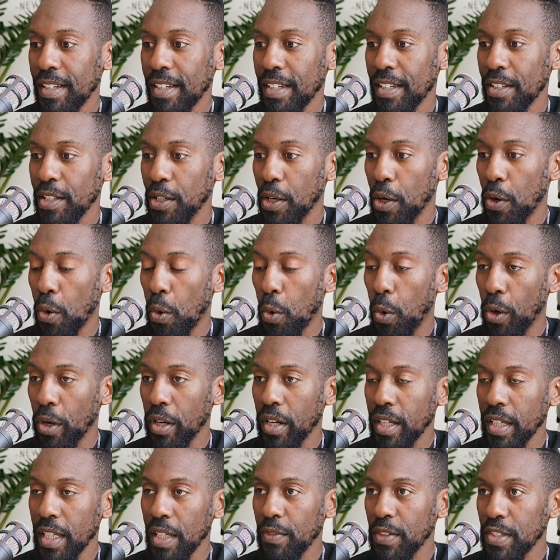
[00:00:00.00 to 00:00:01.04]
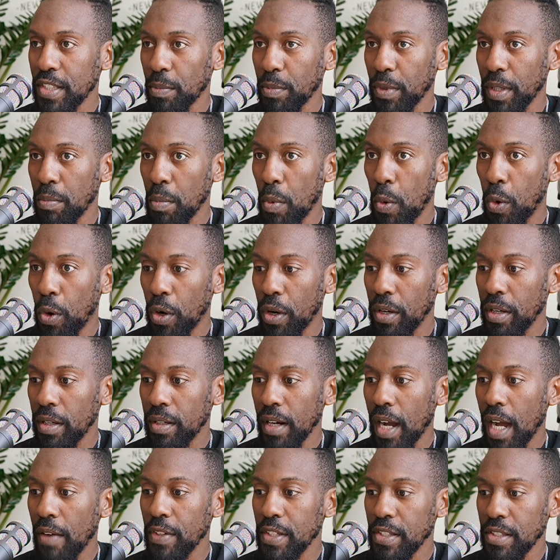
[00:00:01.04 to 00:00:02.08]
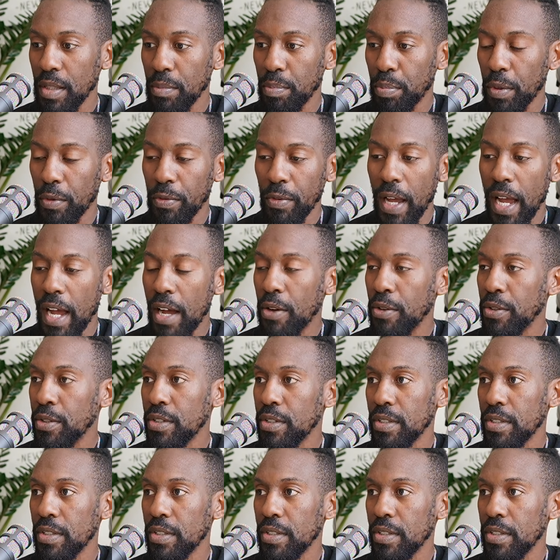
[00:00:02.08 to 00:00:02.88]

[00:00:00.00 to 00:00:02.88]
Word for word: you know, or even something more obviously profound.